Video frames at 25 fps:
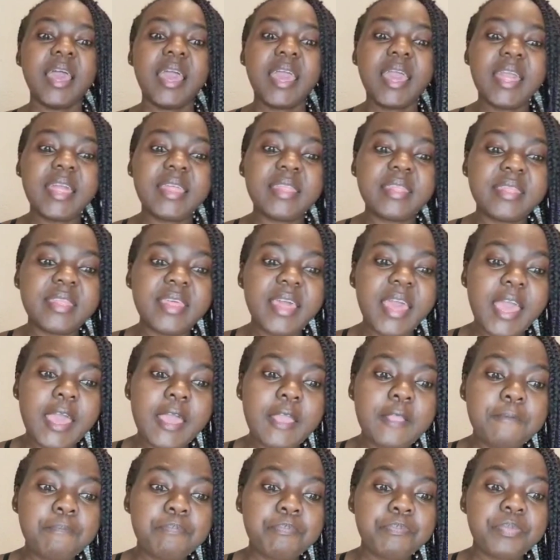And
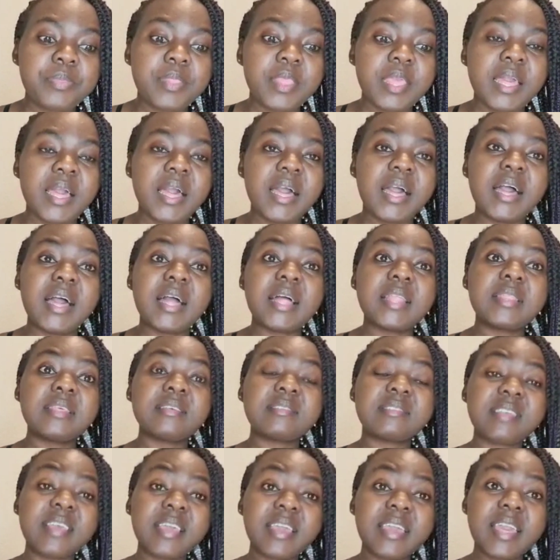then the
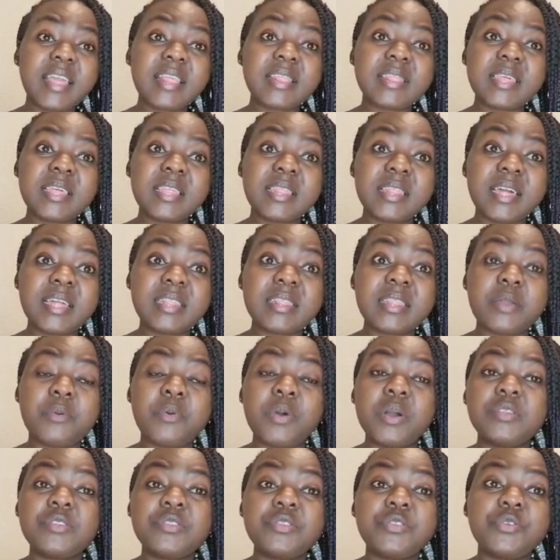second thing that they
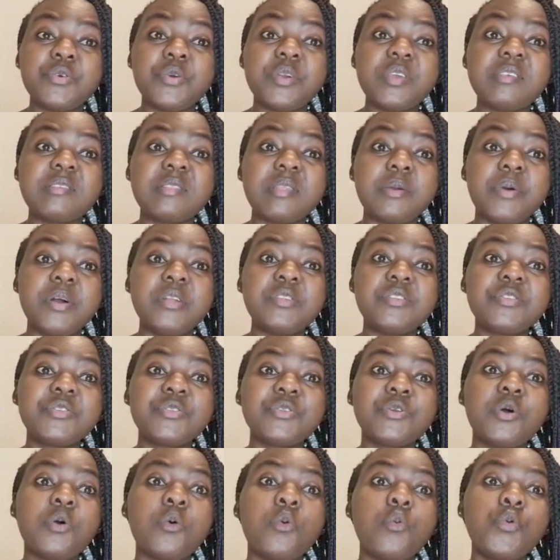want to know is they want to
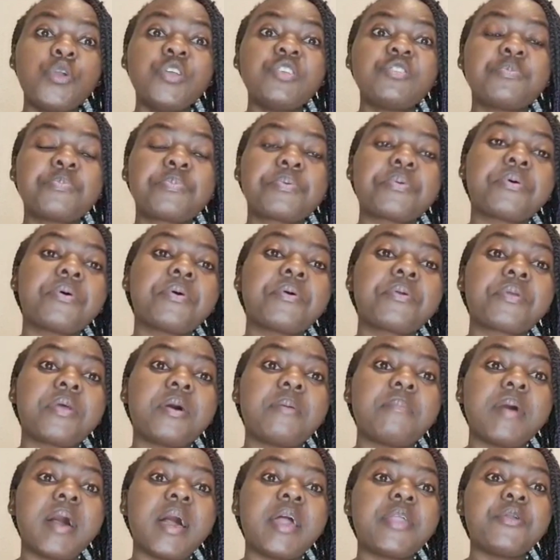know which
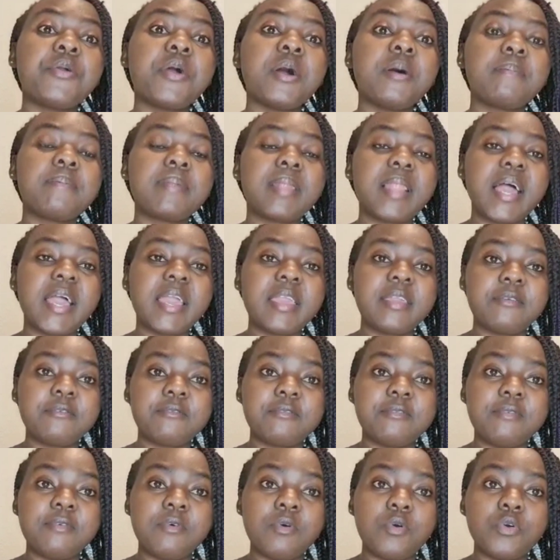program are you applying
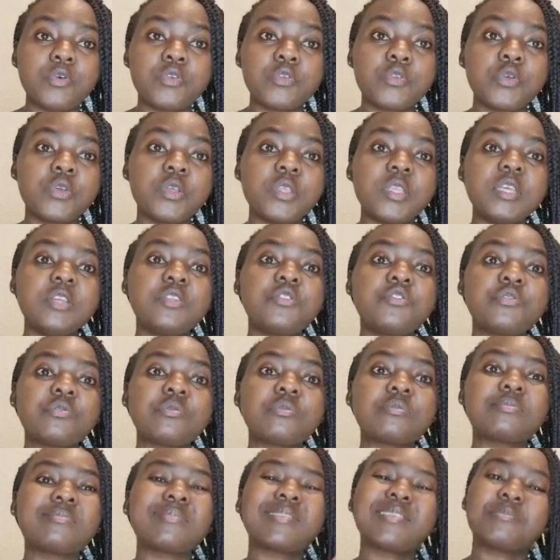for. So you need
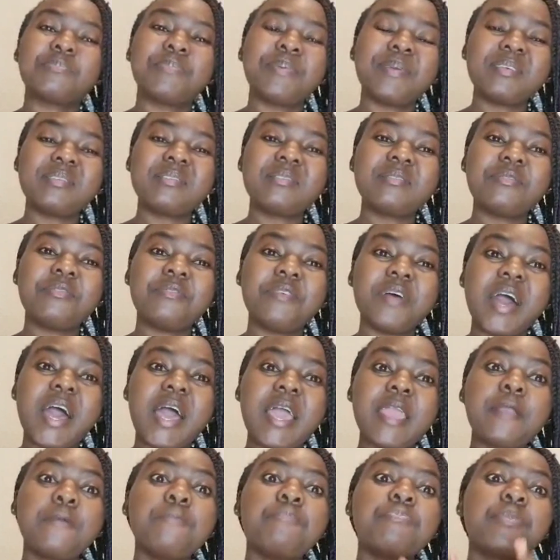to
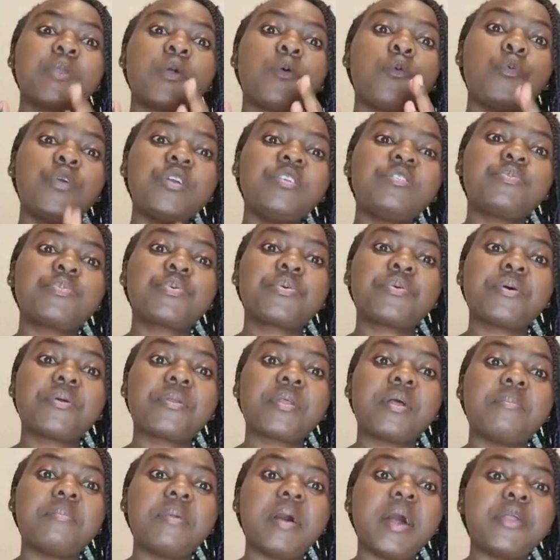specify which
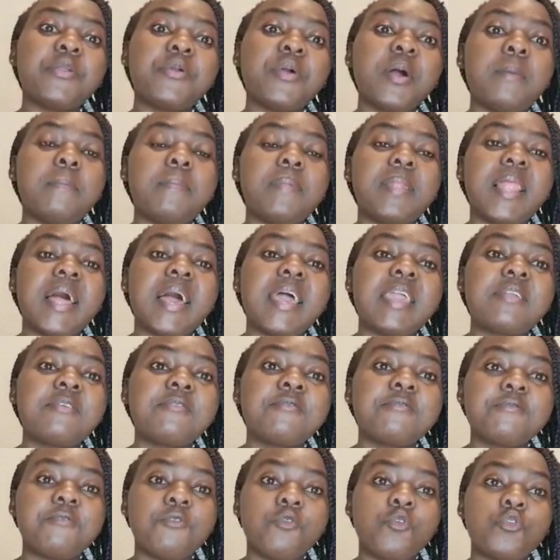program are you
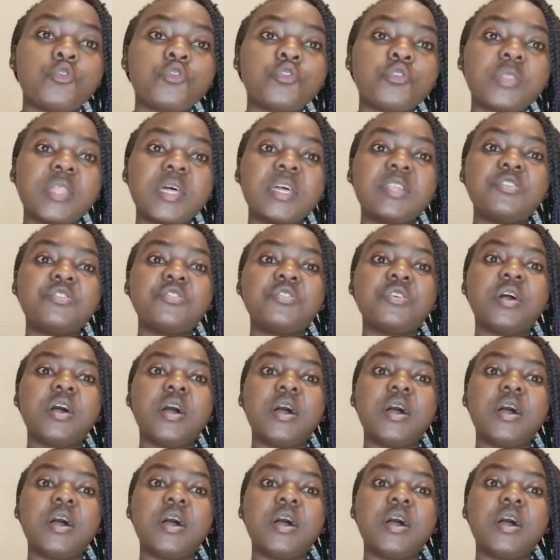applying for so that